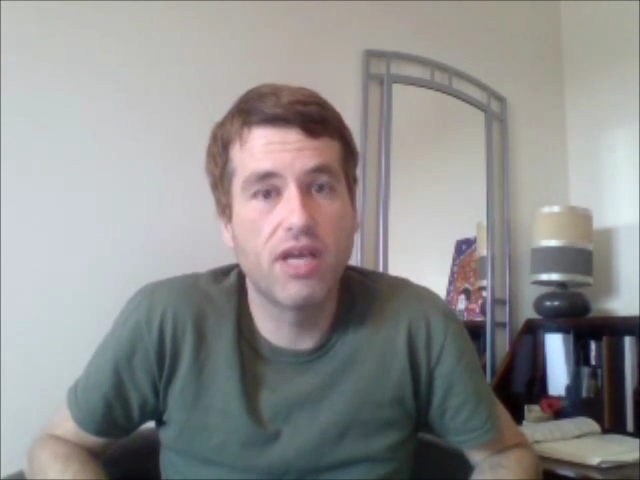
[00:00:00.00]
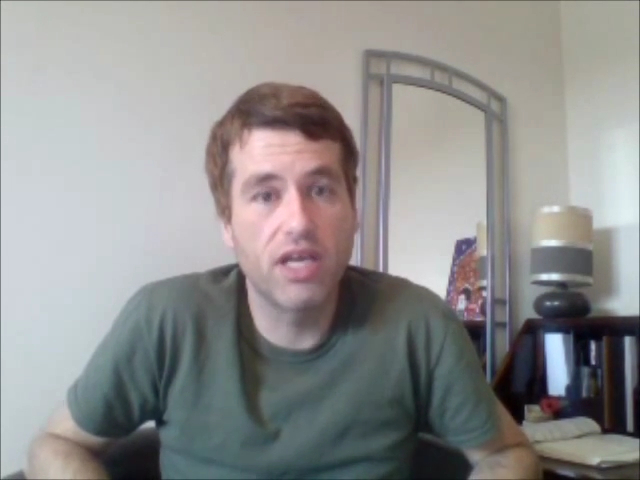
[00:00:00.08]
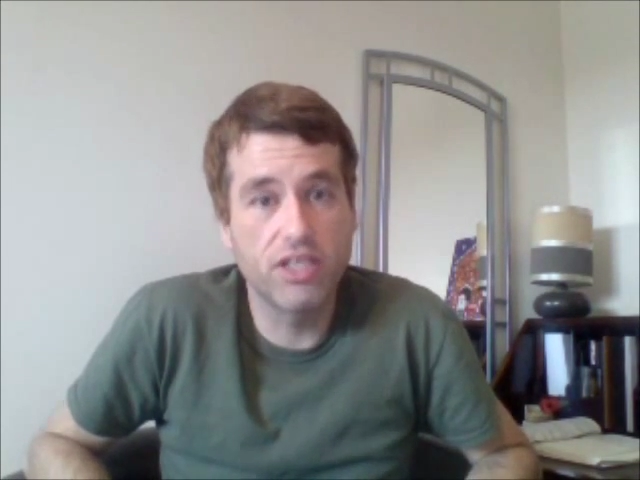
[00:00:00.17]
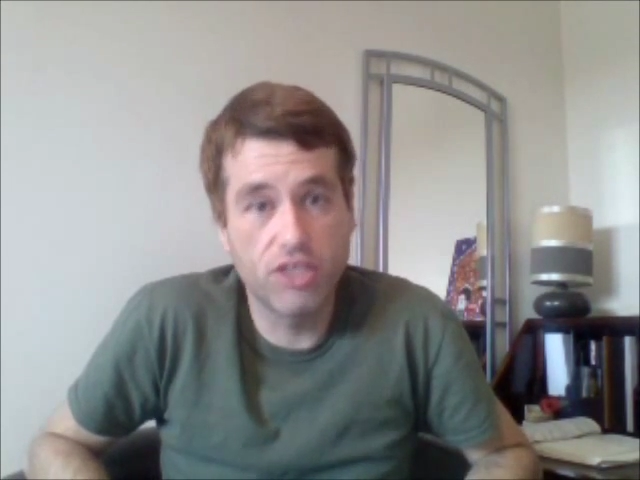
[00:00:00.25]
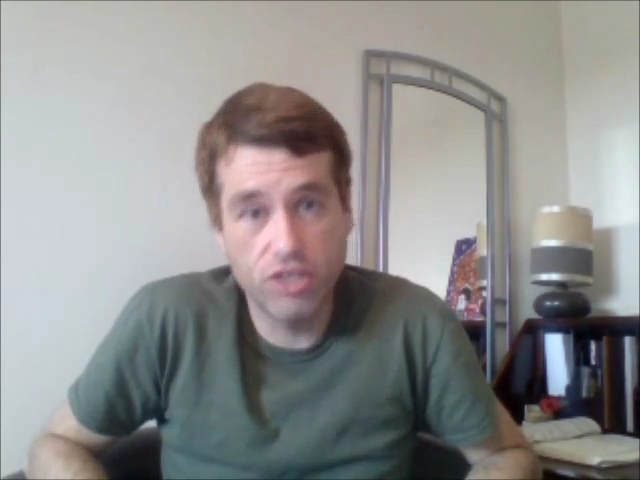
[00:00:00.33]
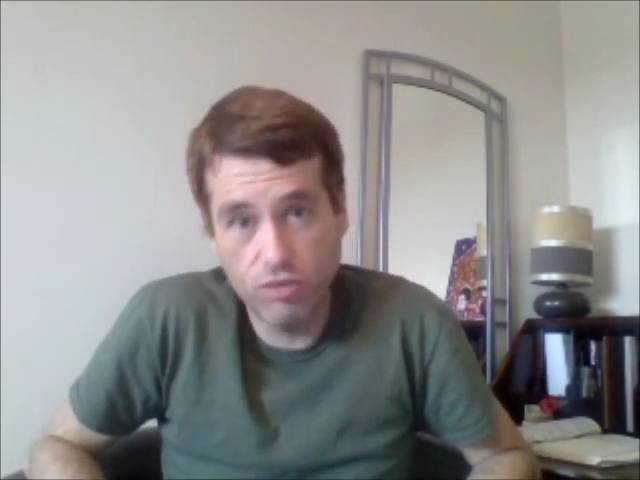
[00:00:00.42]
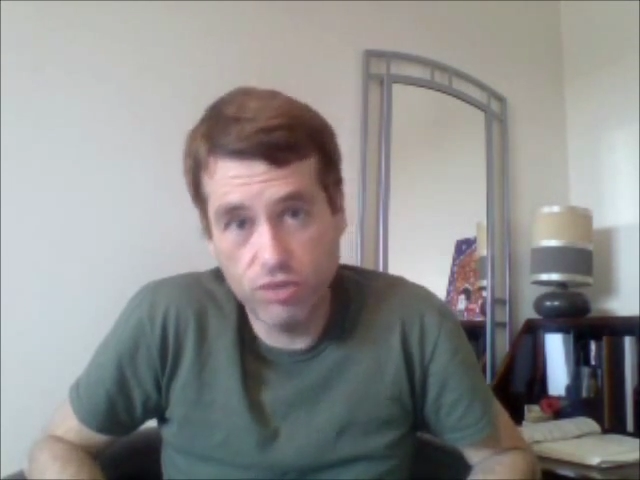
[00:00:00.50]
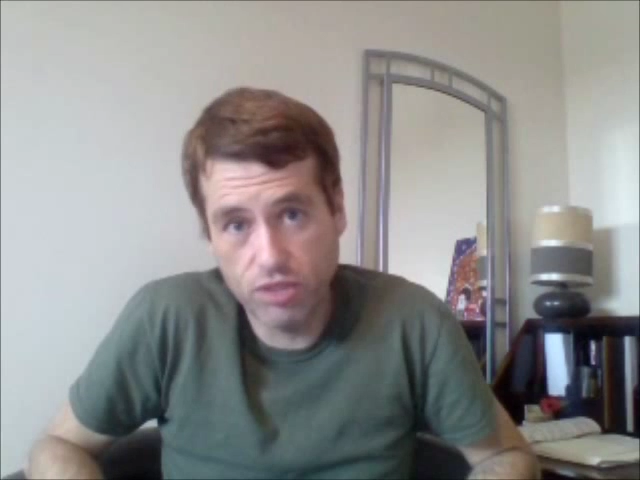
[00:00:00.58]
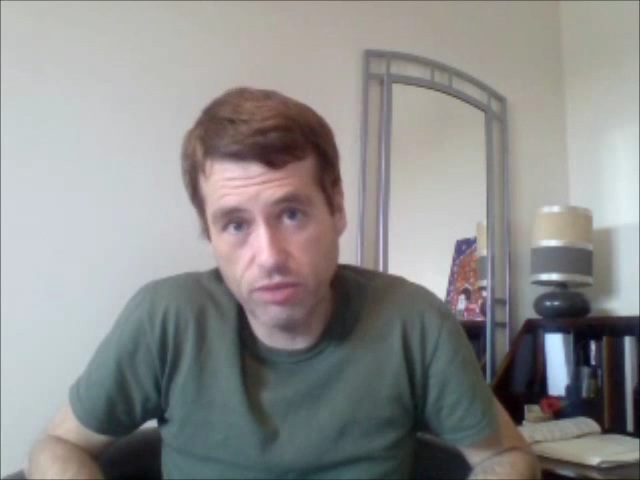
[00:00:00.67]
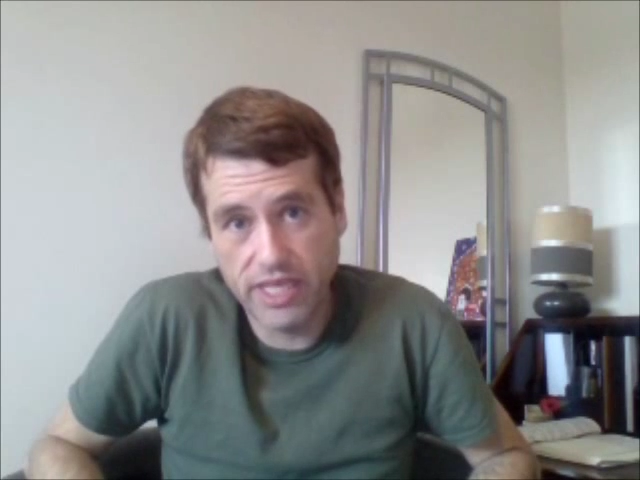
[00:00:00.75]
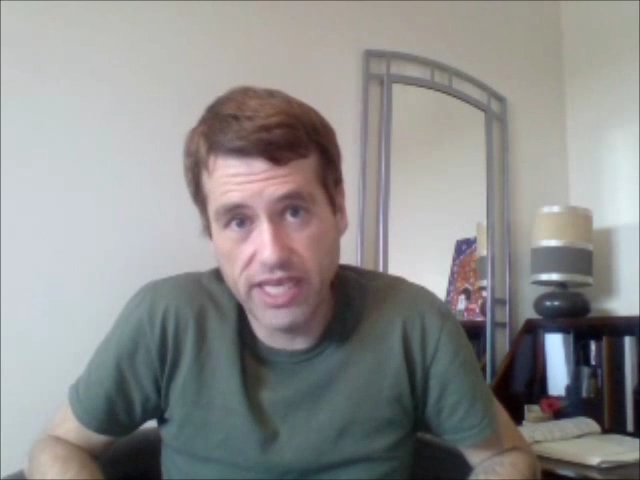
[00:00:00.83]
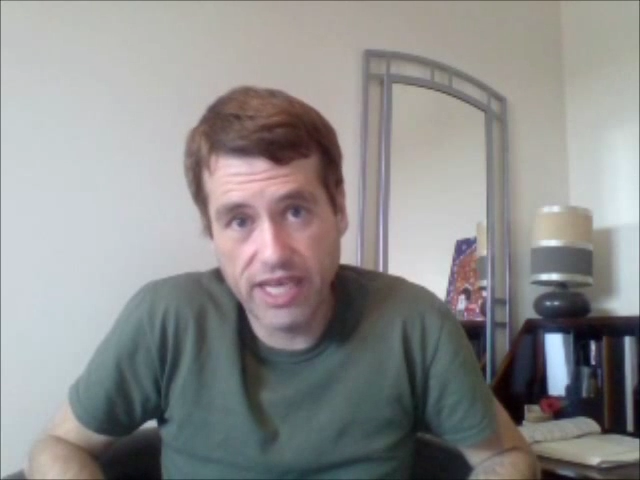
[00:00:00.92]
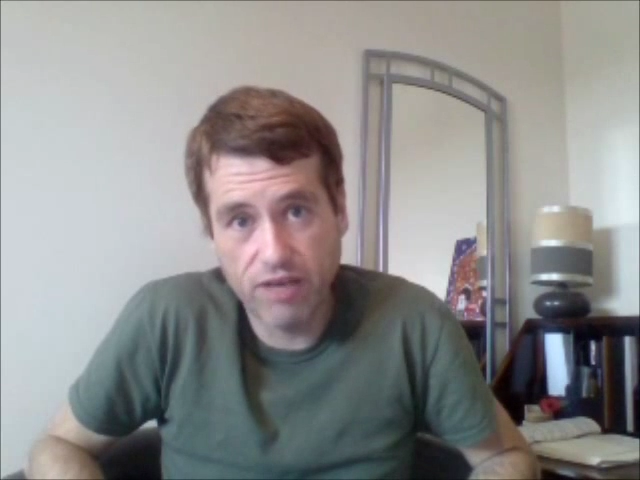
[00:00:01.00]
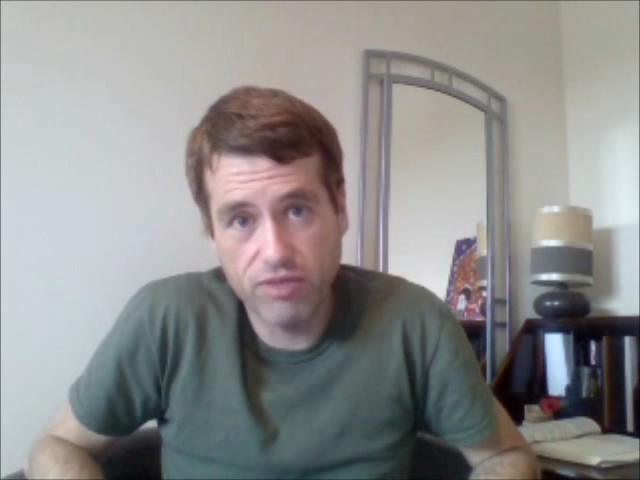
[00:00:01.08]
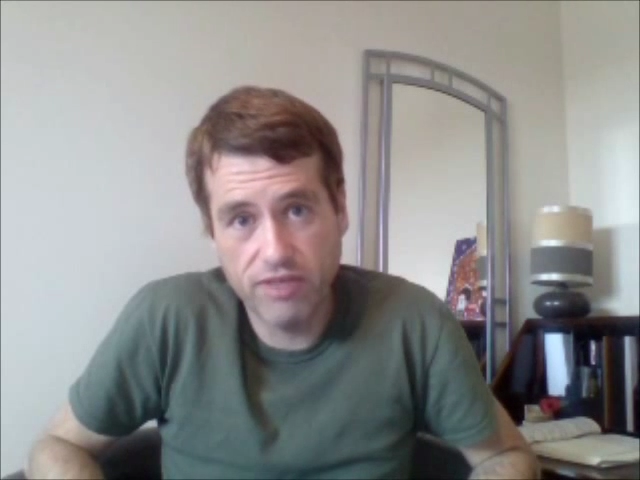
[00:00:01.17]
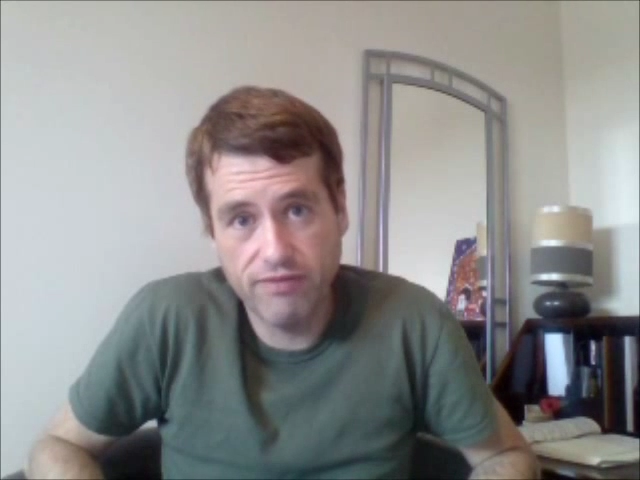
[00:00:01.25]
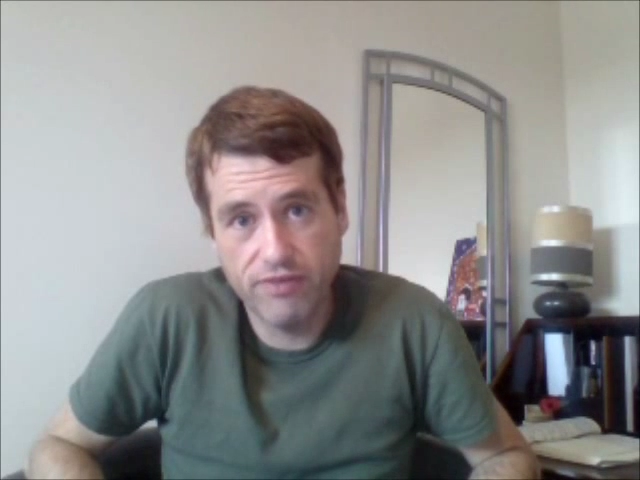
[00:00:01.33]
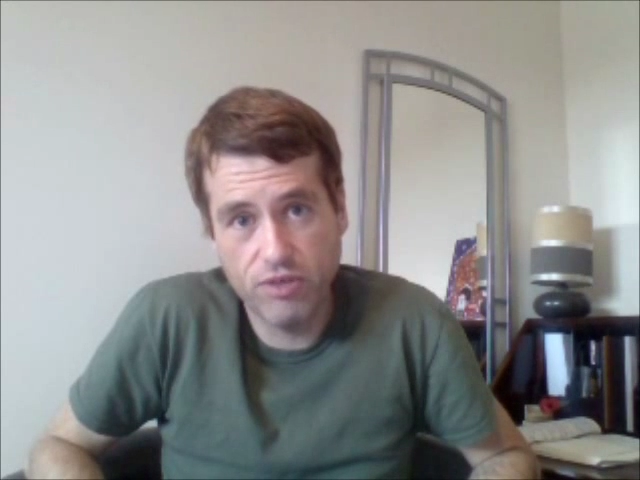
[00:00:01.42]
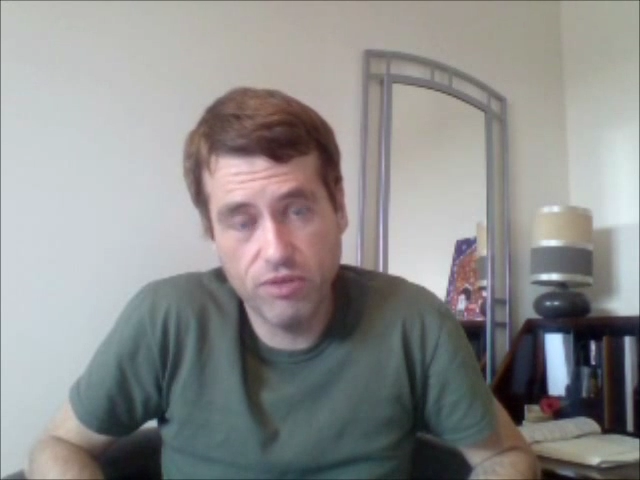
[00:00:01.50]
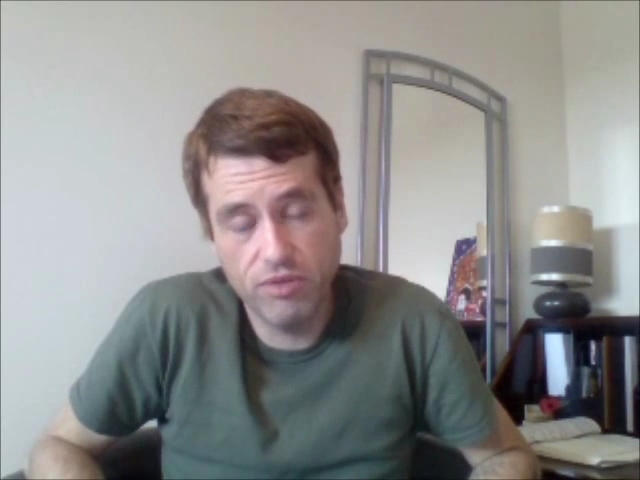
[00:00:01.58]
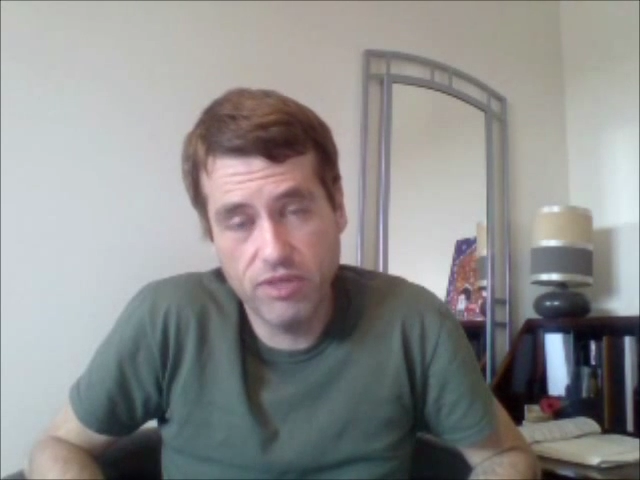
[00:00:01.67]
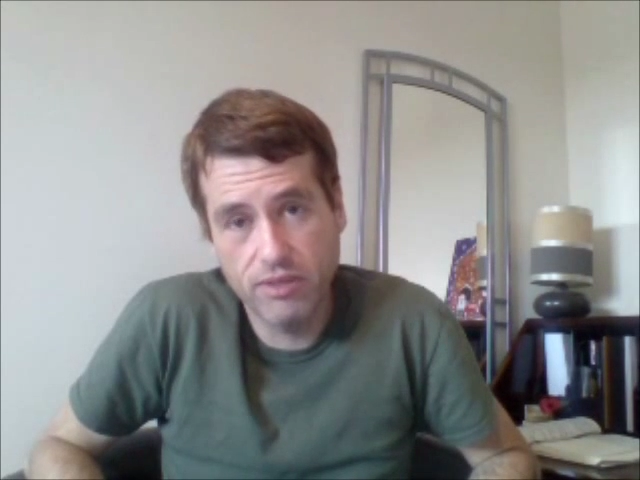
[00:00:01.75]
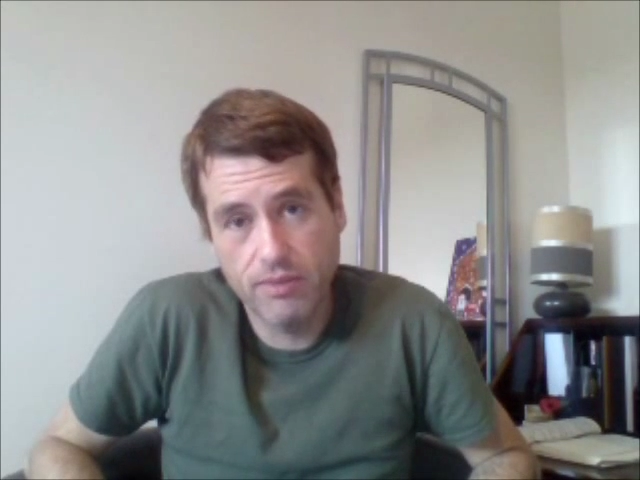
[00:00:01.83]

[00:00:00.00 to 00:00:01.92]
I choose to eat healthy food.